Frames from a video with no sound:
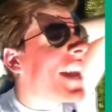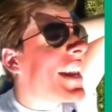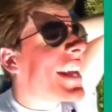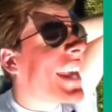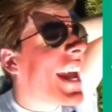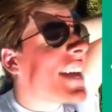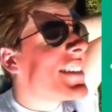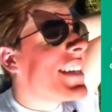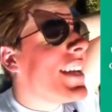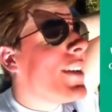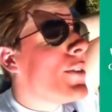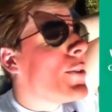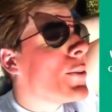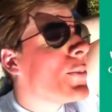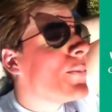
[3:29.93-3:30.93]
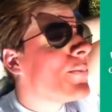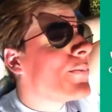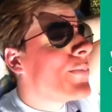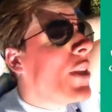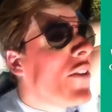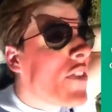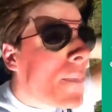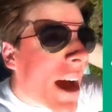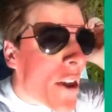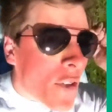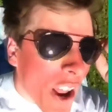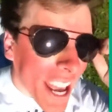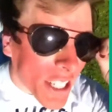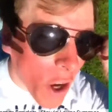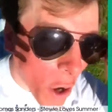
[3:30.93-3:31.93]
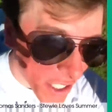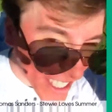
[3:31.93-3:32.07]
I can't hear you. For my red hot